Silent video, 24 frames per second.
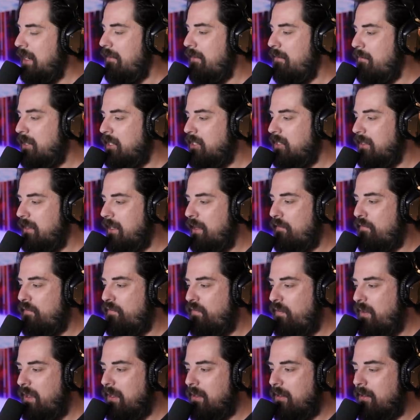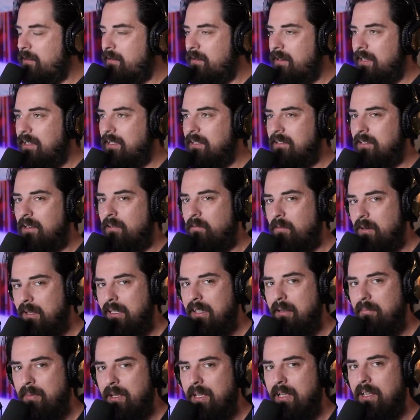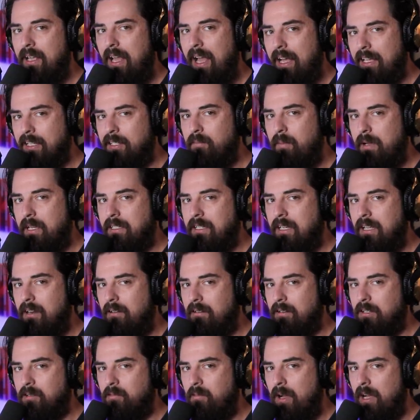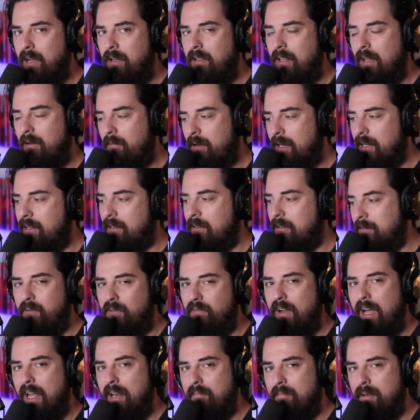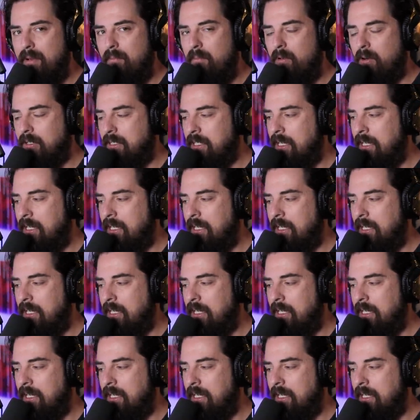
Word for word: Now I mentioned that fear is a really big aspect here as well. I want to provide a bit more